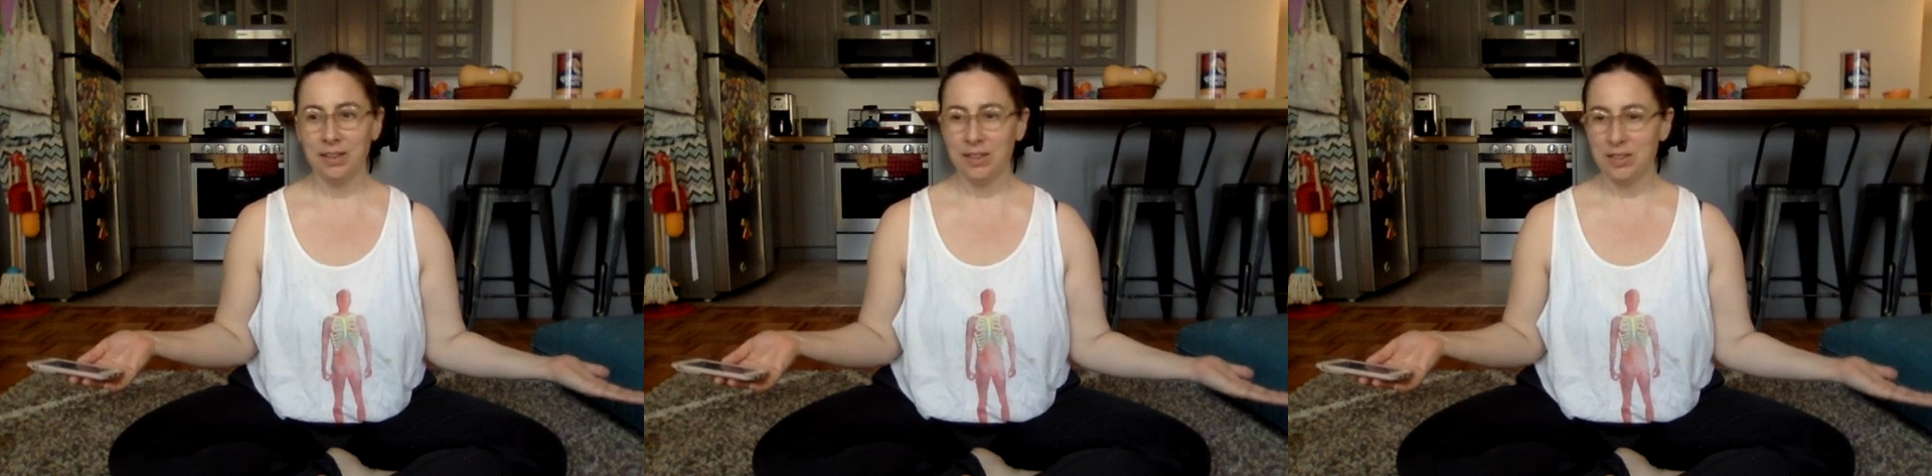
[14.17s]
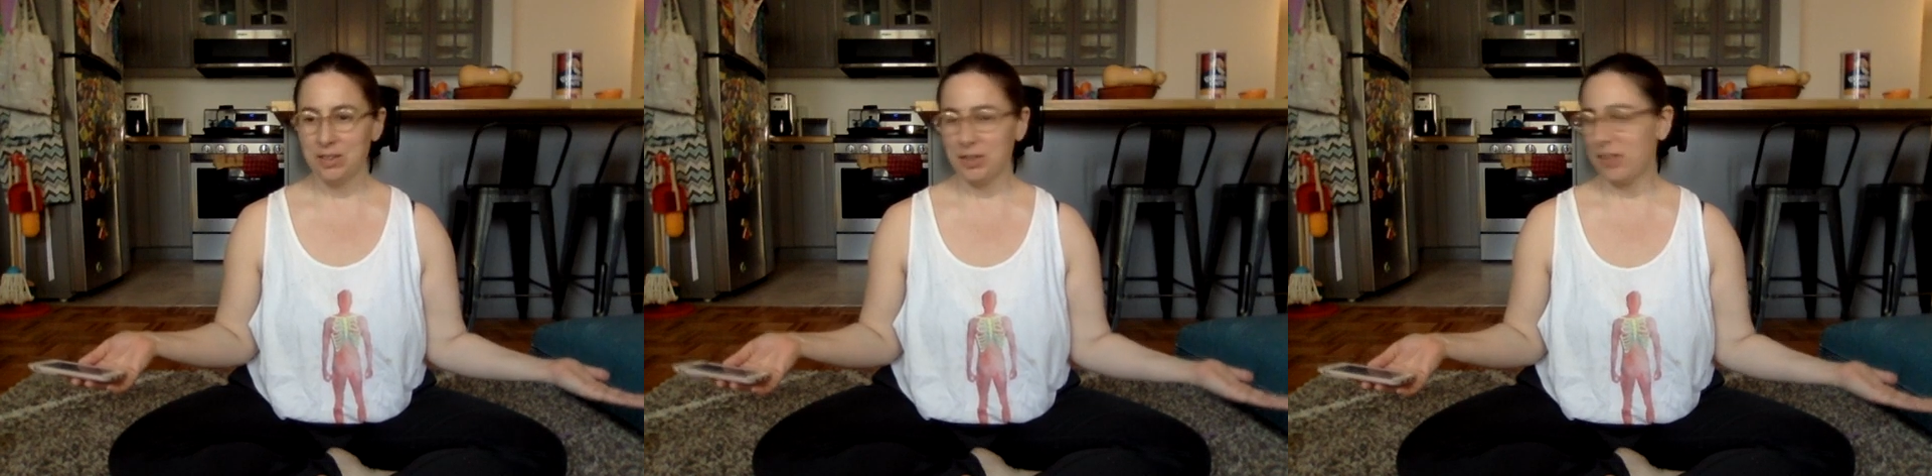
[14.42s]

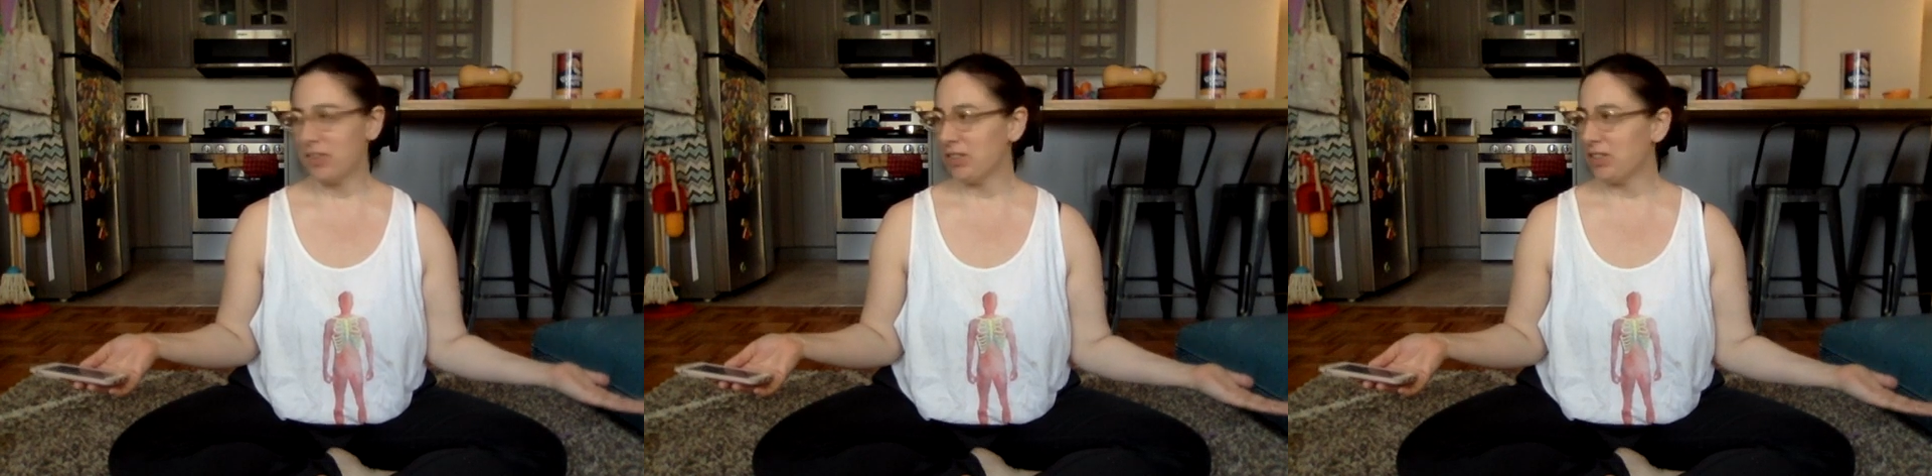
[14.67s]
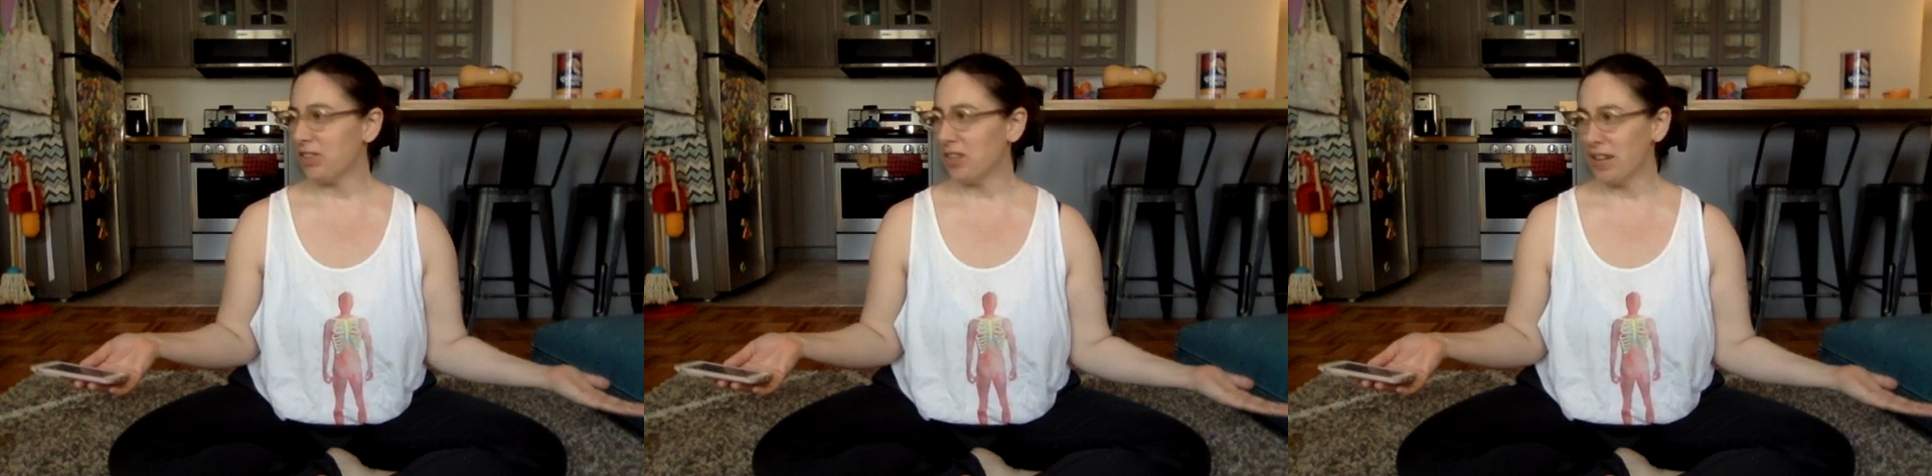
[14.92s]

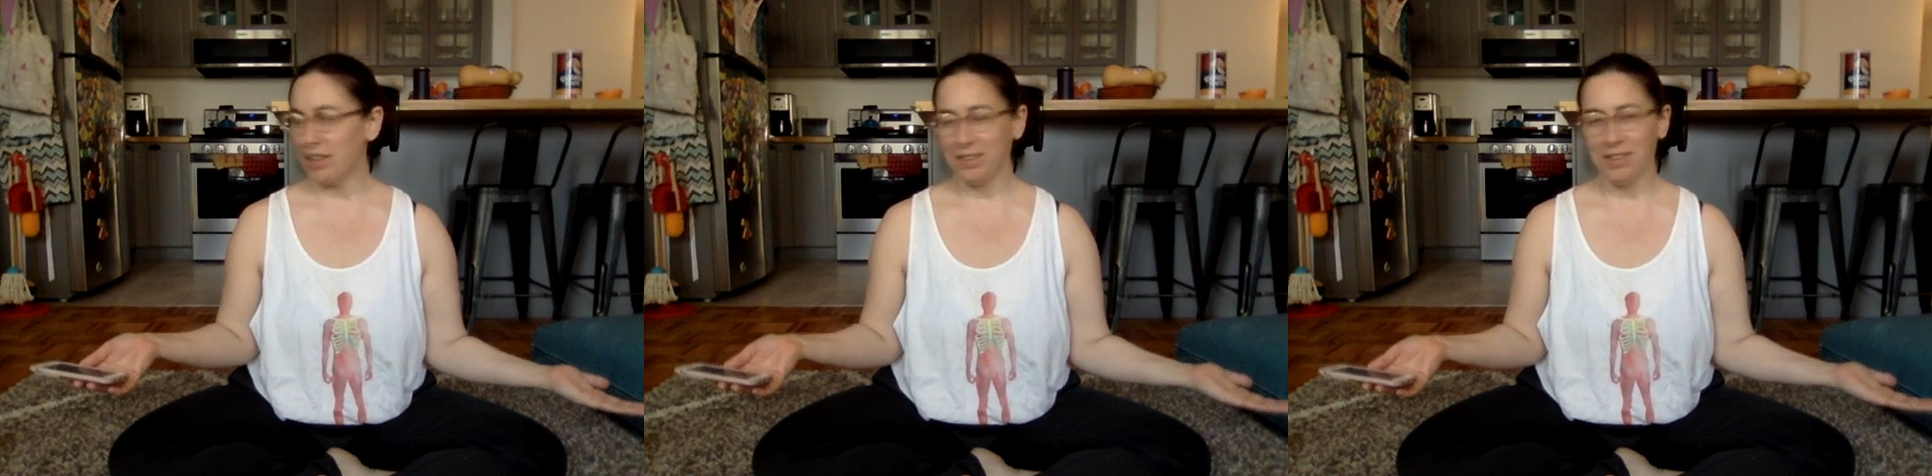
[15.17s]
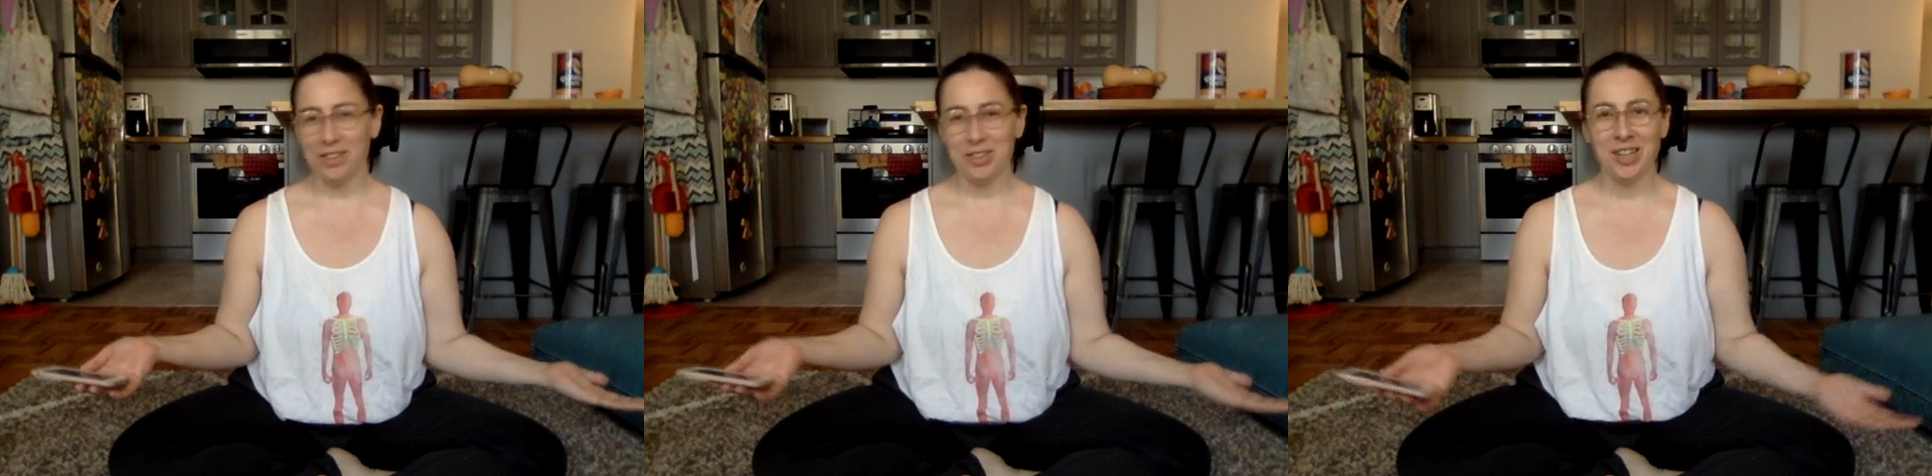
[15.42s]
strangely
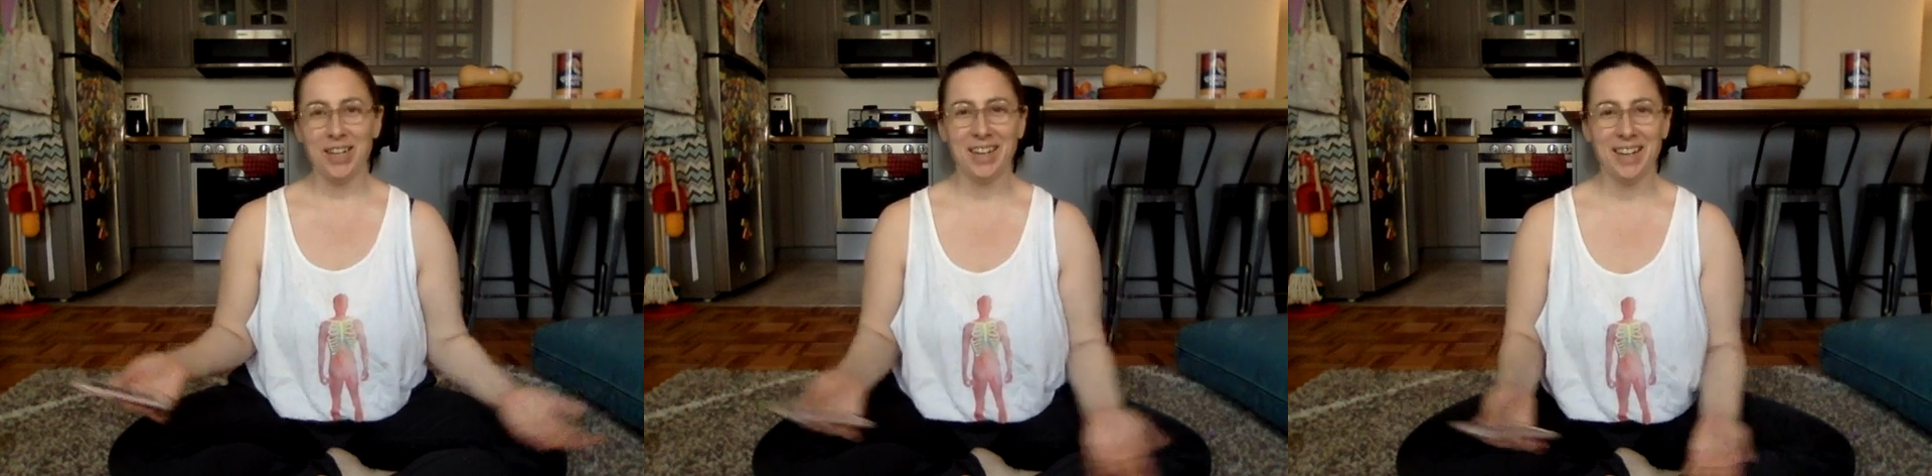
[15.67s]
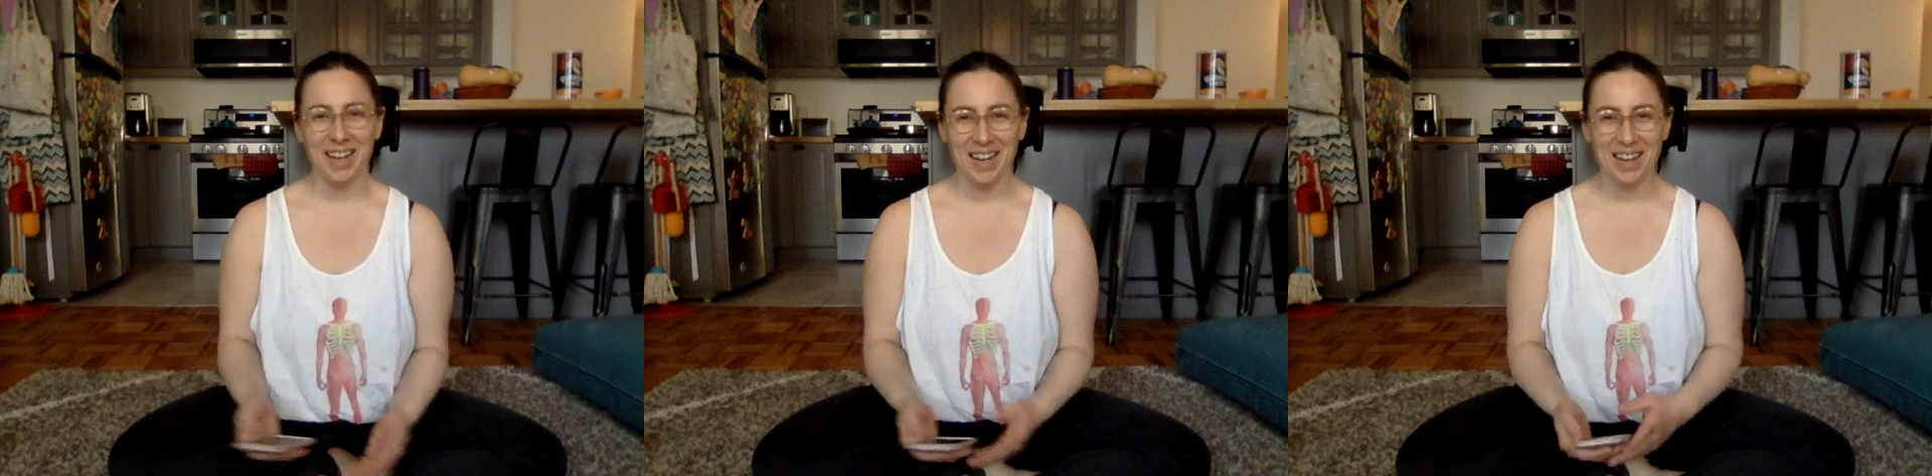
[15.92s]
childish.
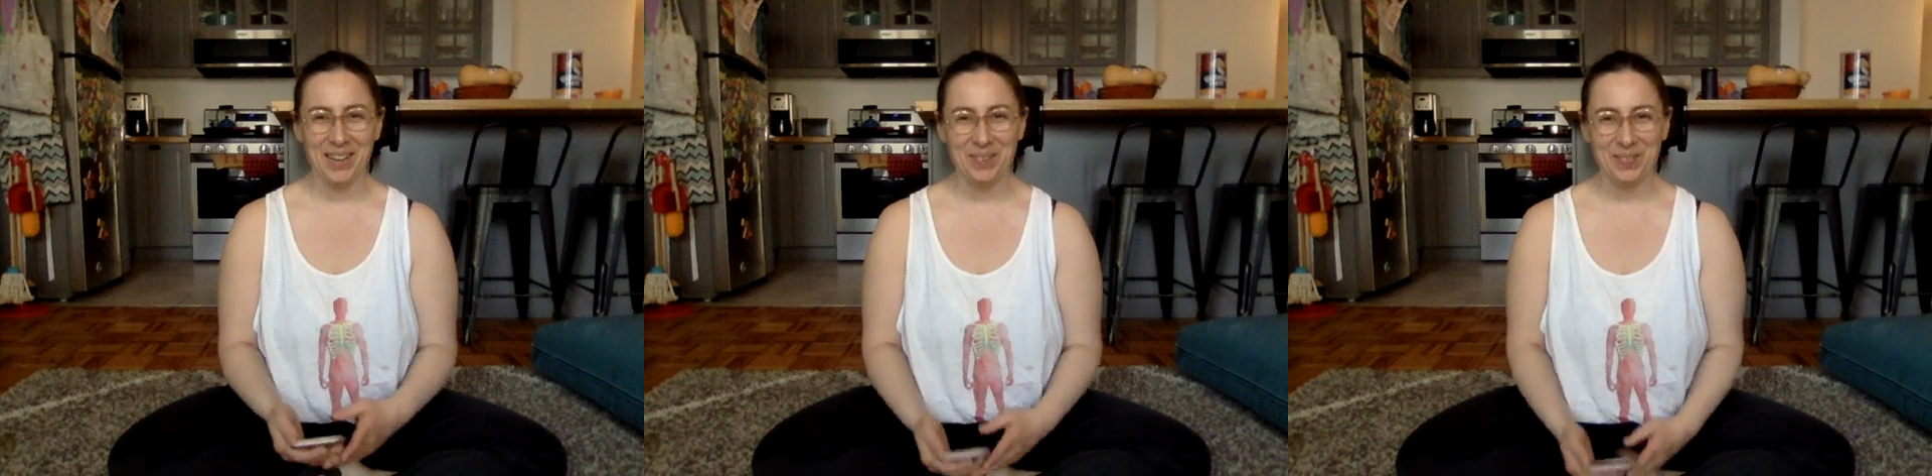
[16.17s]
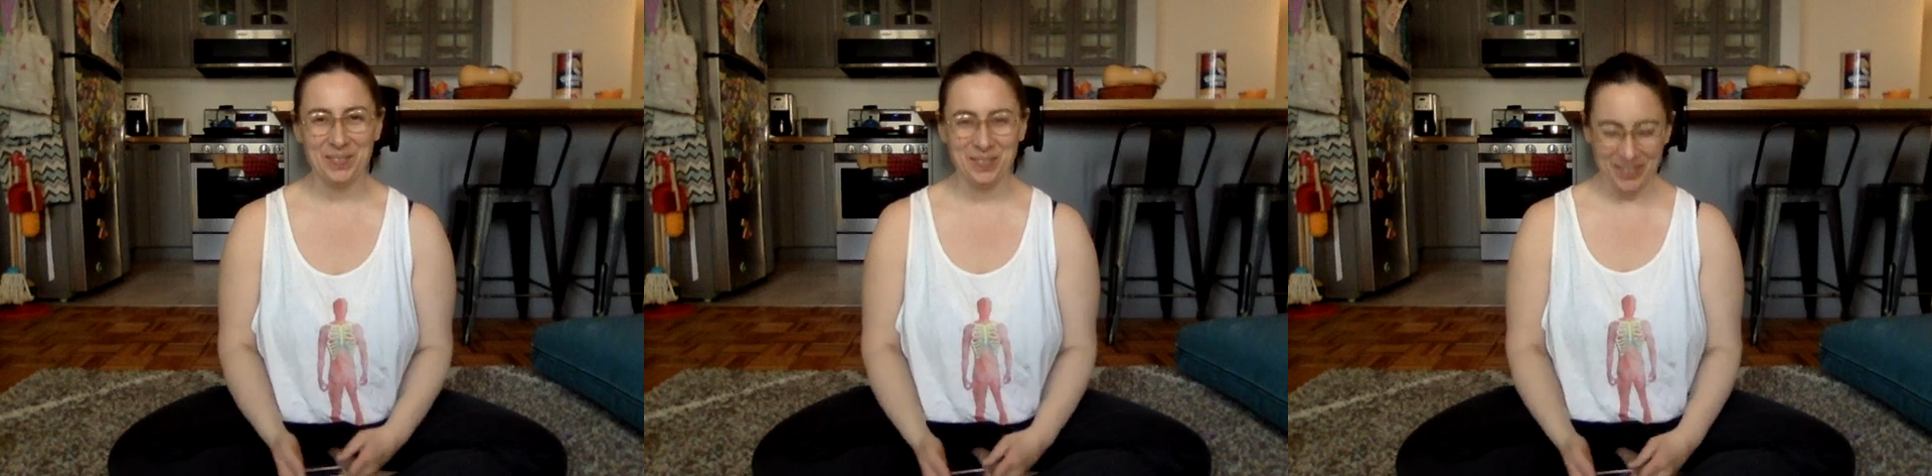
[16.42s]

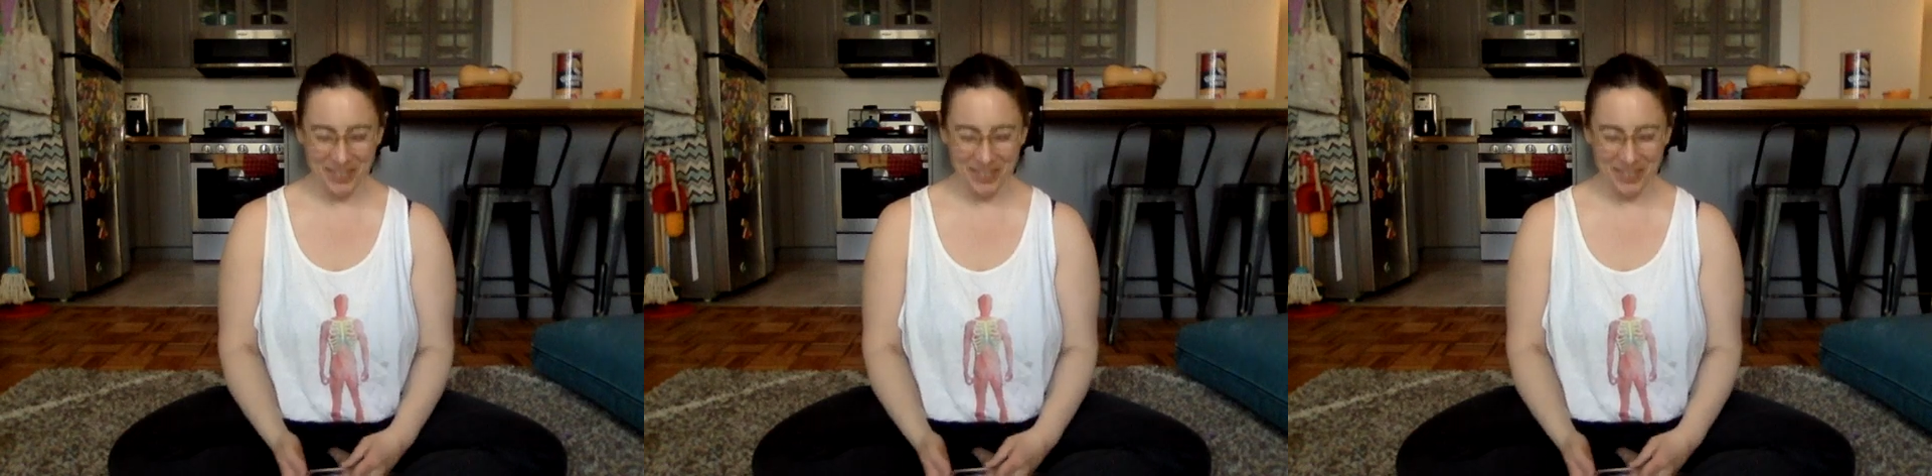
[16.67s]
um,